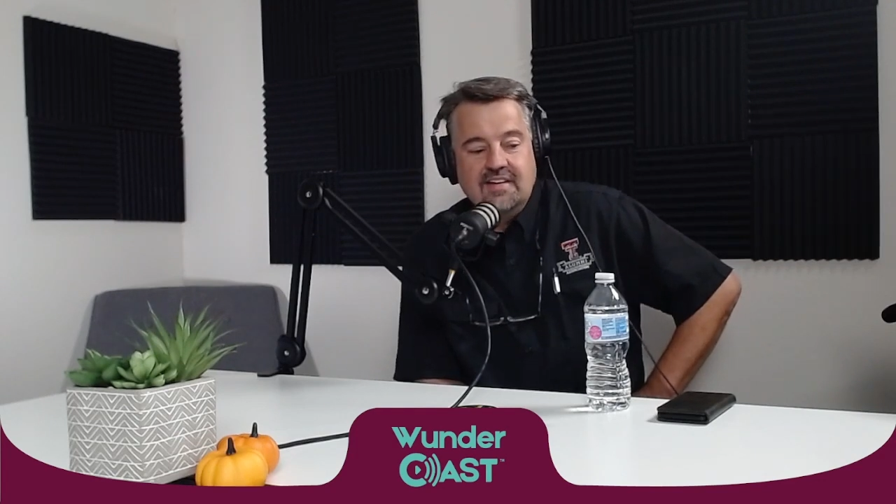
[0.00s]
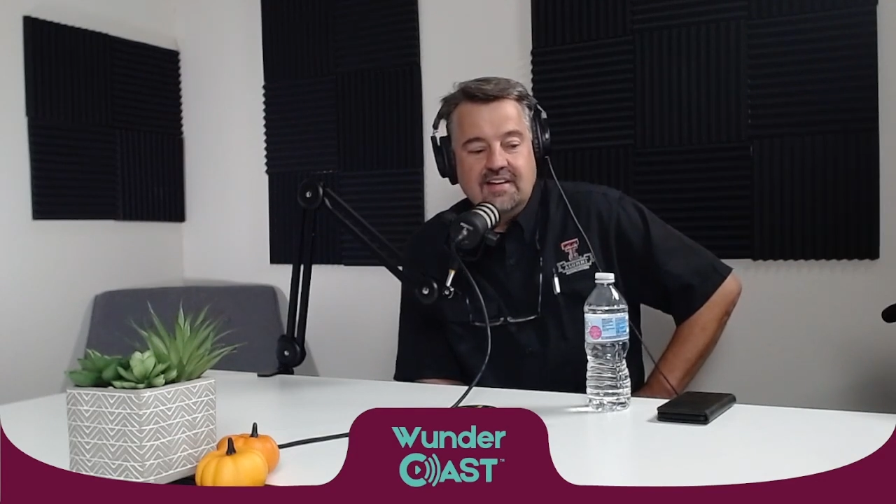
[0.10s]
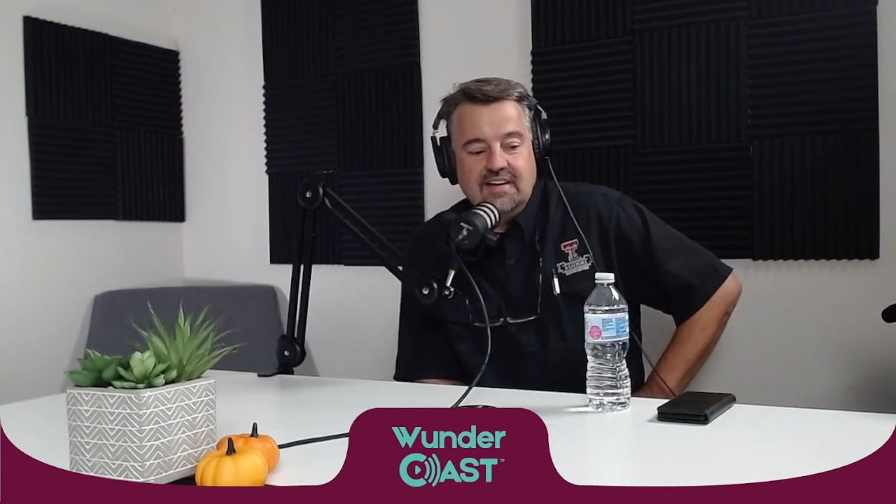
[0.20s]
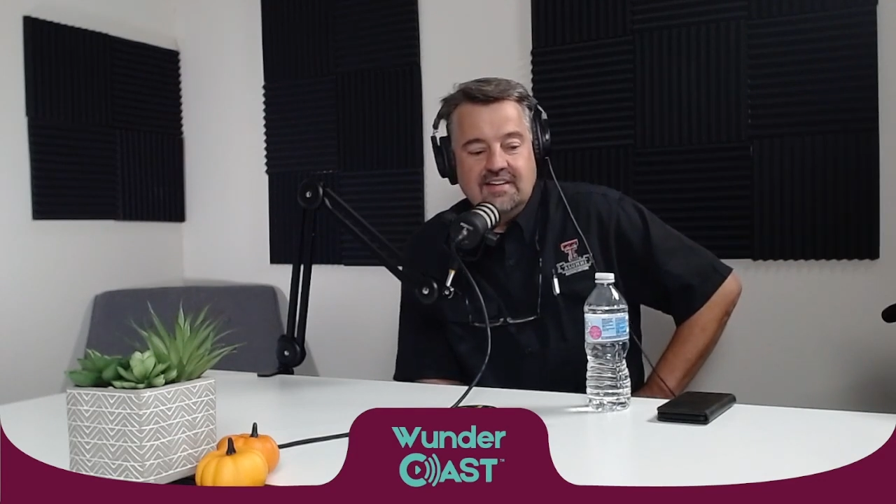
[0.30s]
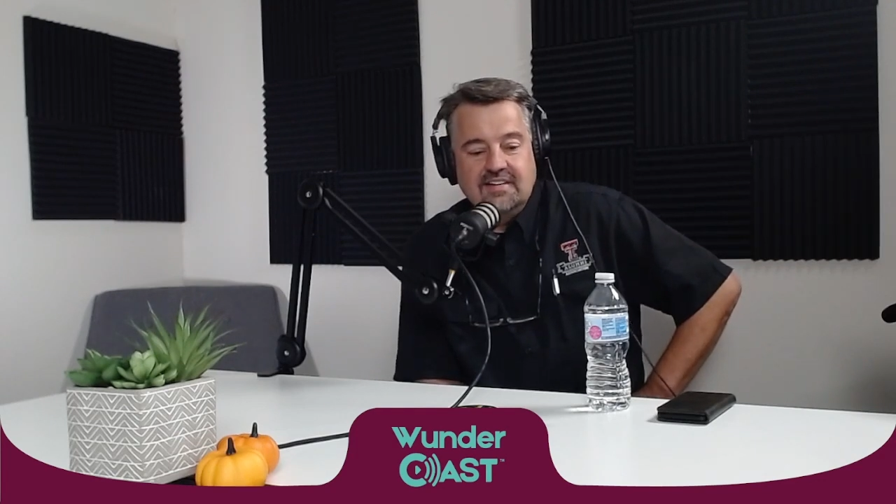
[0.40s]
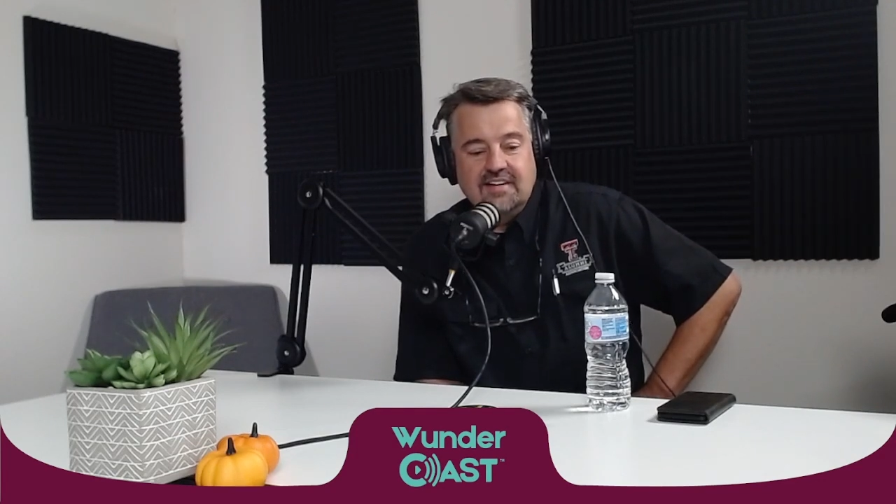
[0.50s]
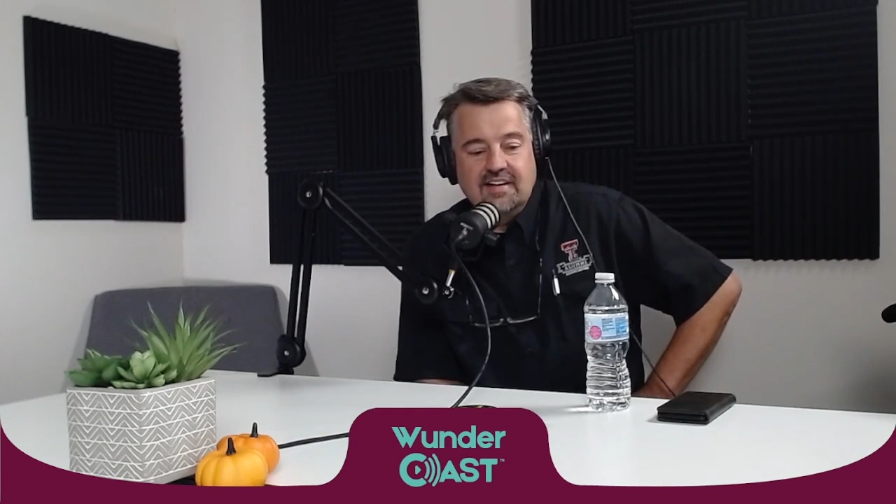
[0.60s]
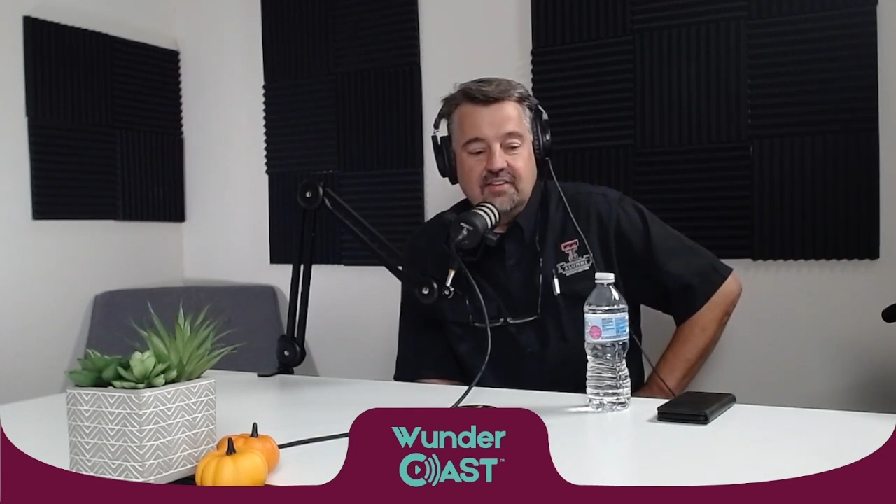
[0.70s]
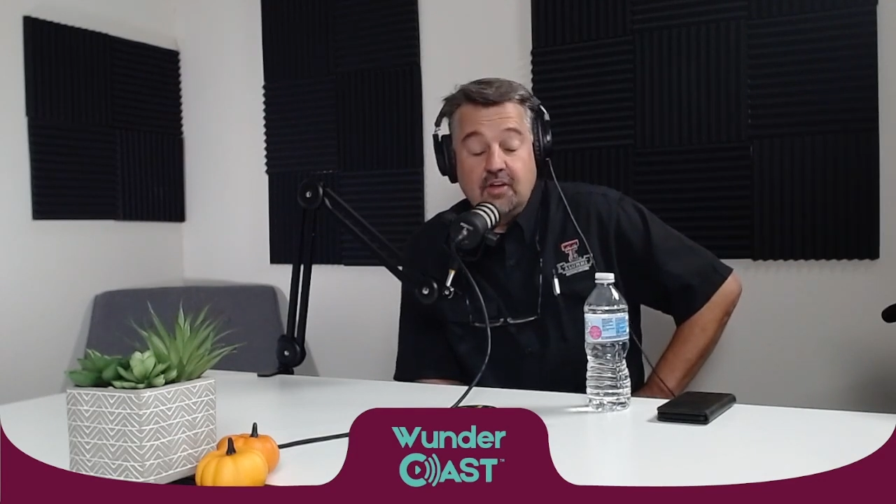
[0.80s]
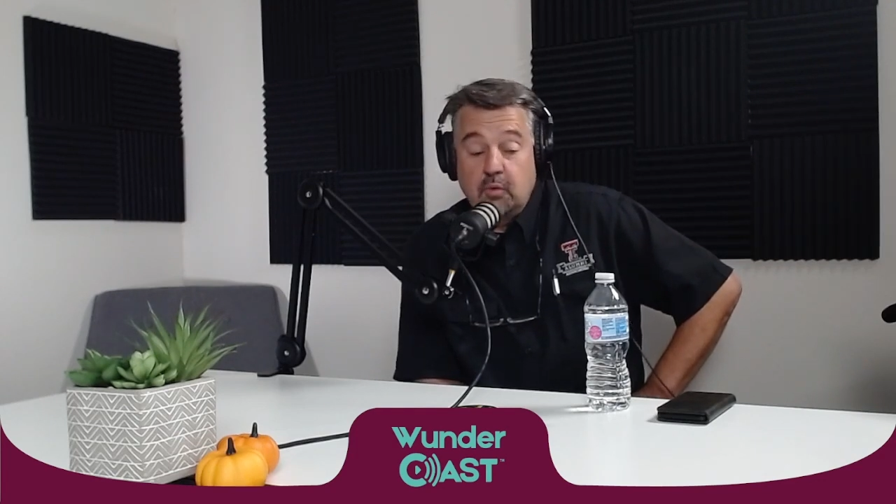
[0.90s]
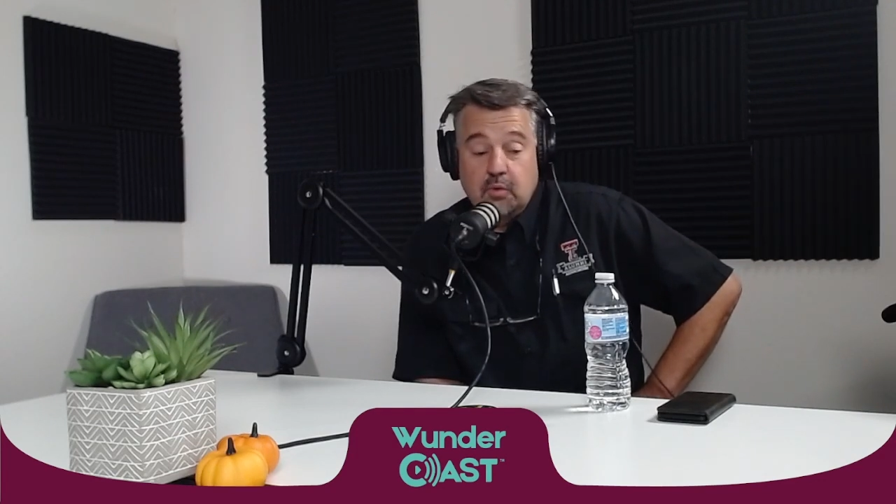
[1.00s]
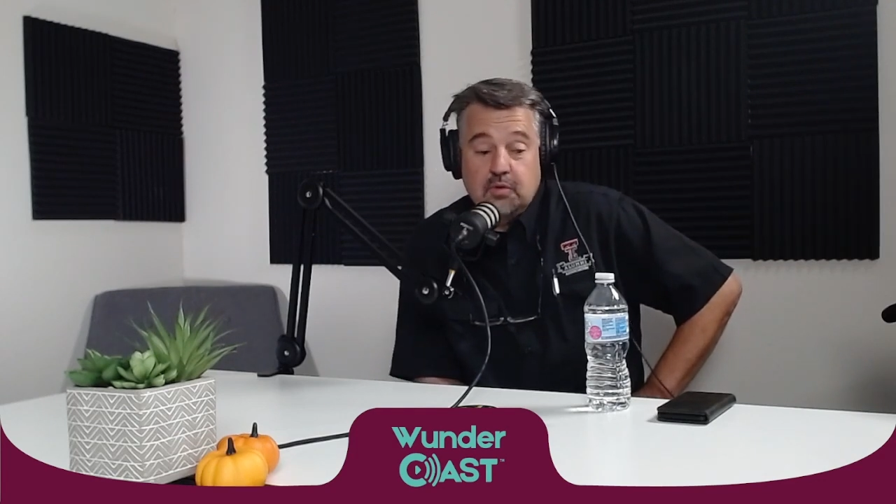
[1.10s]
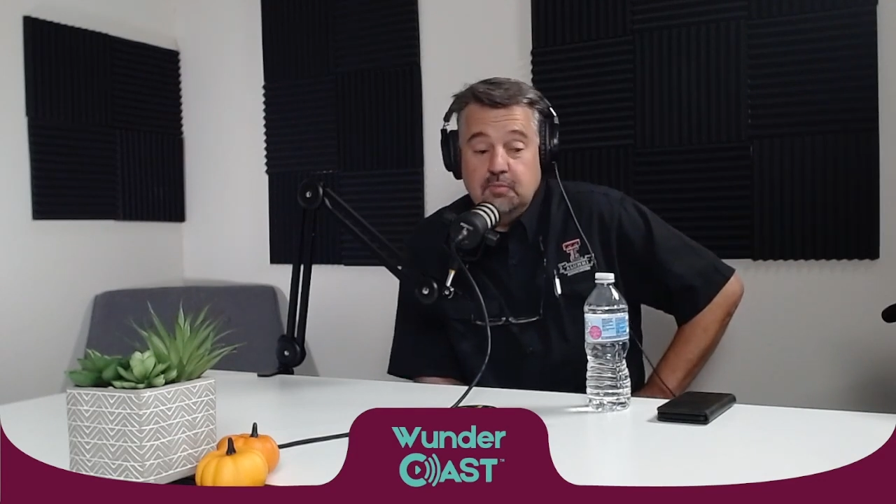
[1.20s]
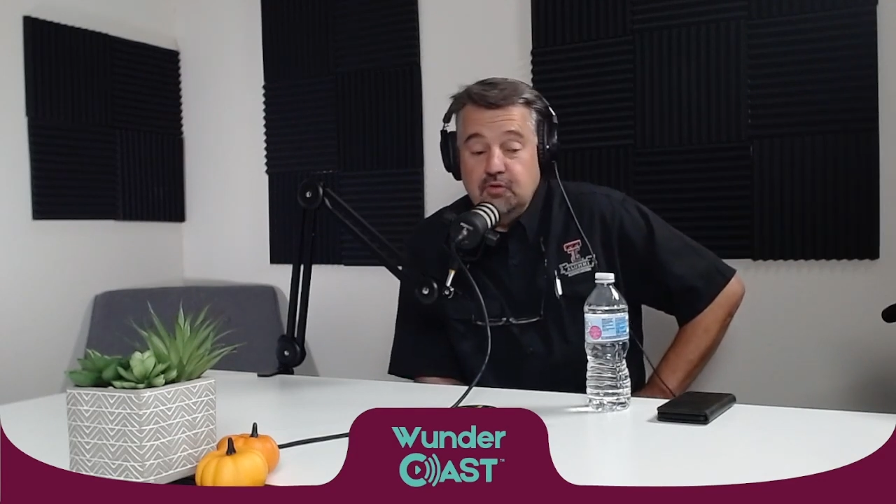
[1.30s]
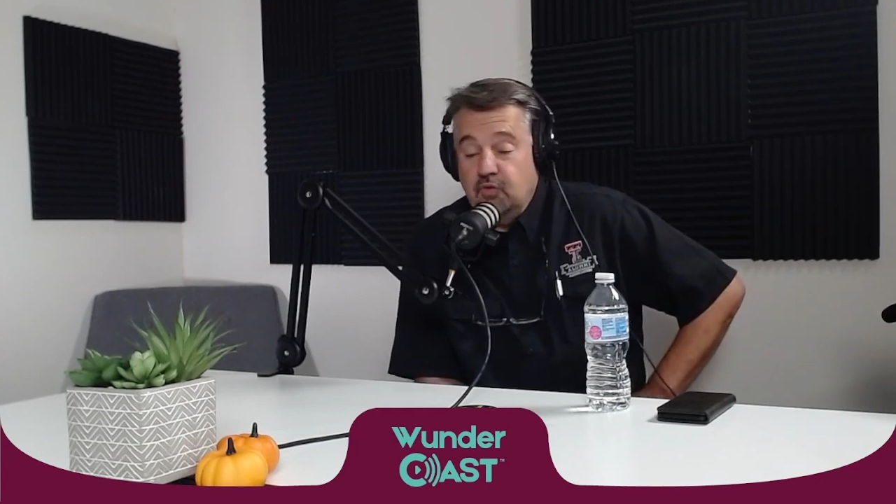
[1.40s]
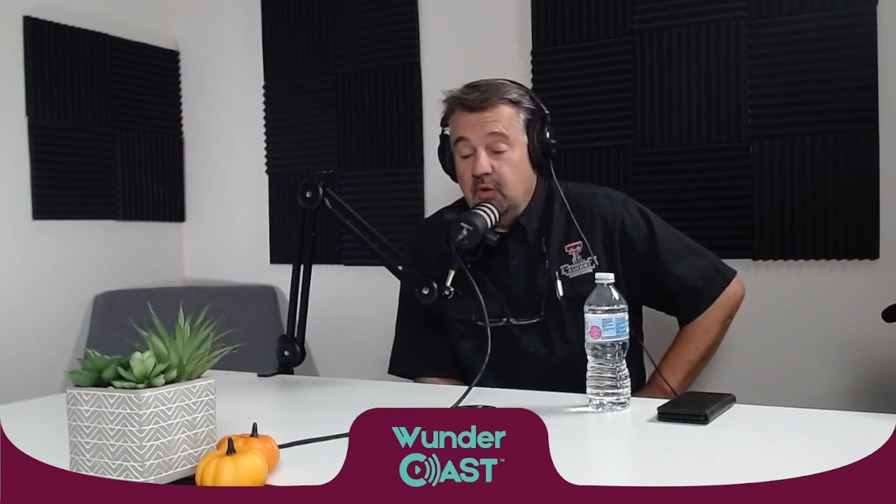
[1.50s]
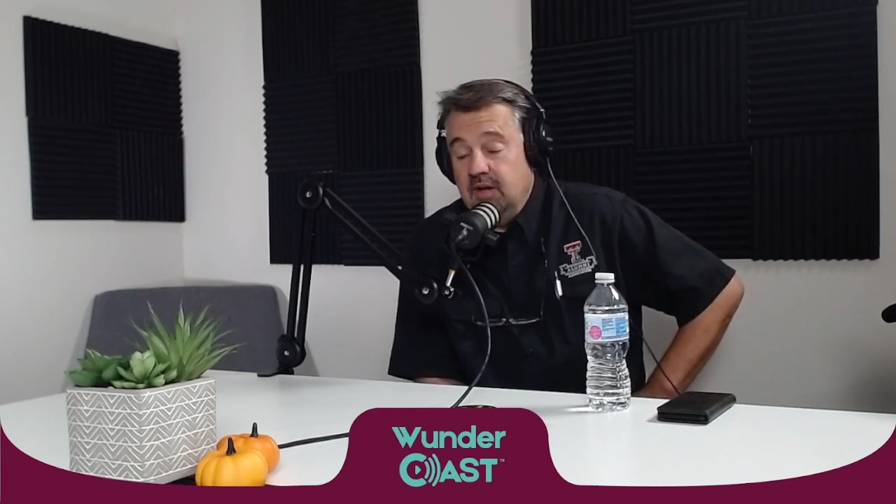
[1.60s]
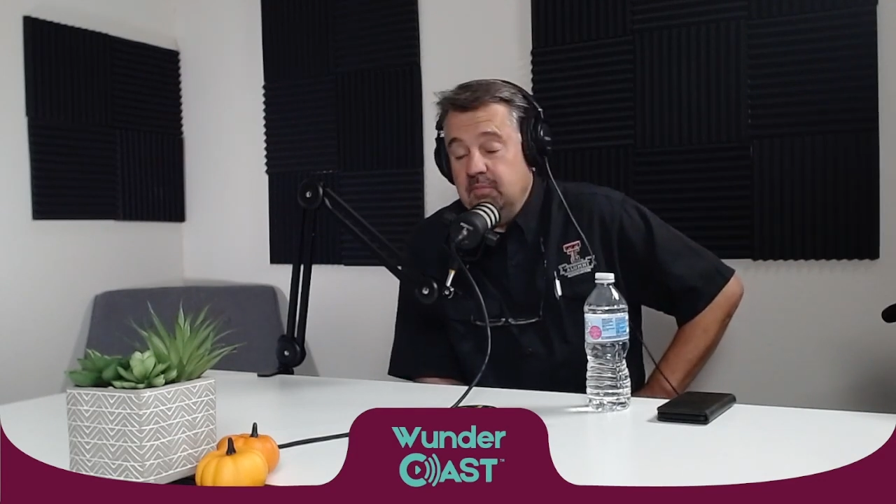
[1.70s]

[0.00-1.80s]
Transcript: and thought we were going to move away.